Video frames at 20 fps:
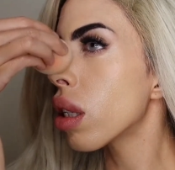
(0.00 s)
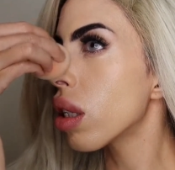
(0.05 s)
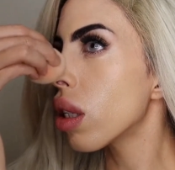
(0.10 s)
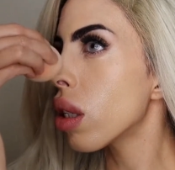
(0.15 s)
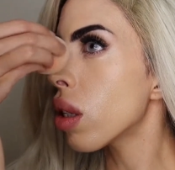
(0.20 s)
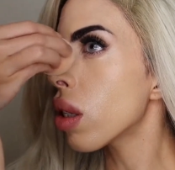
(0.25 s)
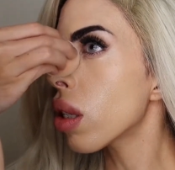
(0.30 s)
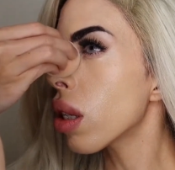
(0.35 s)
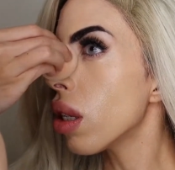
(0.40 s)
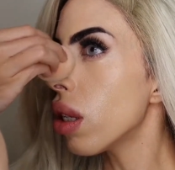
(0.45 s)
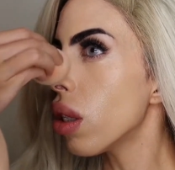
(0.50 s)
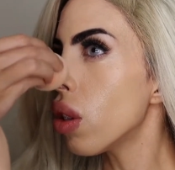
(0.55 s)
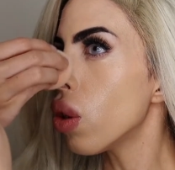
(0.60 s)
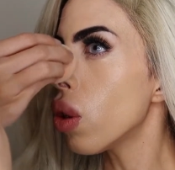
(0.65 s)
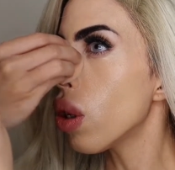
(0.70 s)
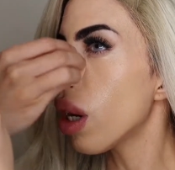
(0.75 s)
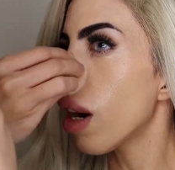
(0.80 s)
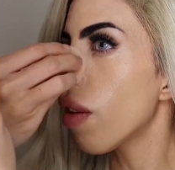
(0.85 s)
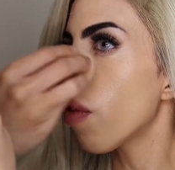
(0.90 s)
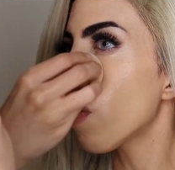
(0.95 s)
Just gonna
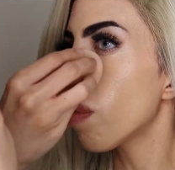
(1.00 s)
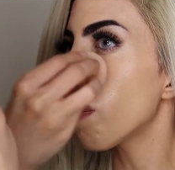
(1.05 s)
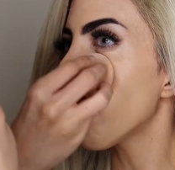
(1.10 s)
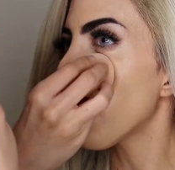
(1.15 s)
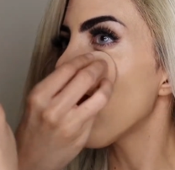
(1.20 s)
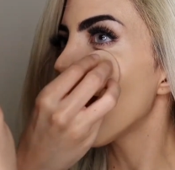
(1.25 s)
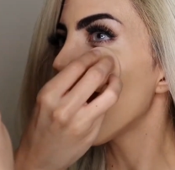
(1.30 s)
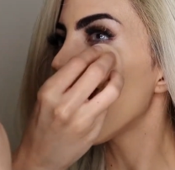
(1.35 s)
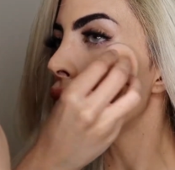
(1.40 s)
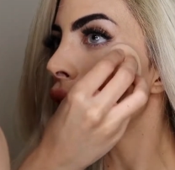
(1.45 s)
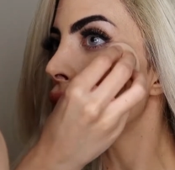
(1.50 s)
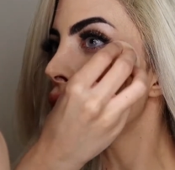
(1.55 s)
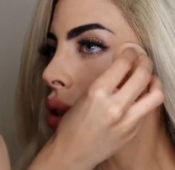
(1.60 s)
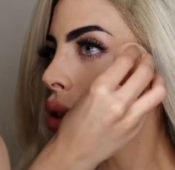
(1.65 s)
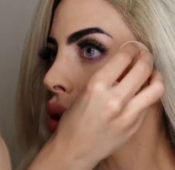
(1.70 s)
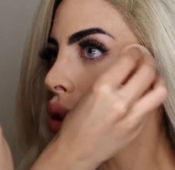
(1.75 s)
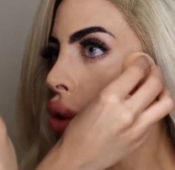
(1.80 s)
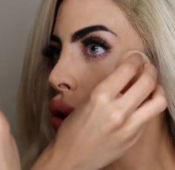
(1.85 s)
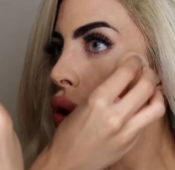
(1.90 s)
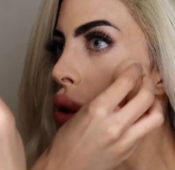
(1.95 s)
do half on my face
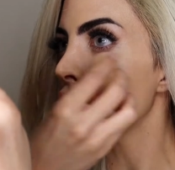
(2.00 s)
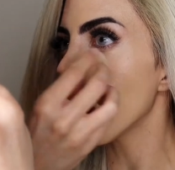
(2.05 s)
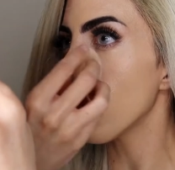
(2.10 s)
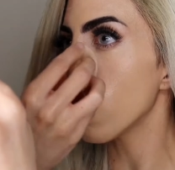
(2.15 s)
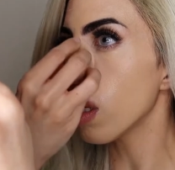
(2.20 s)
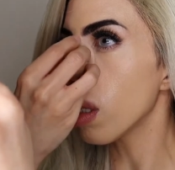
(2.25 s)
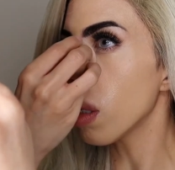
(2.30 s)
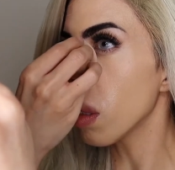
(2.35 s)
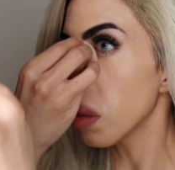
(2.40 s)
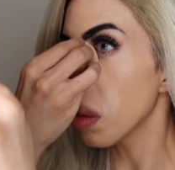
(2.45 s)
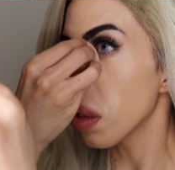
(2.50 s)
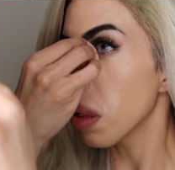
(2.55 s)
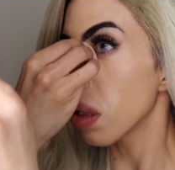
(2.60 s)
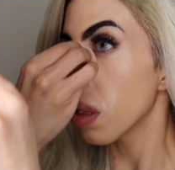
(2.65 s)
to show you.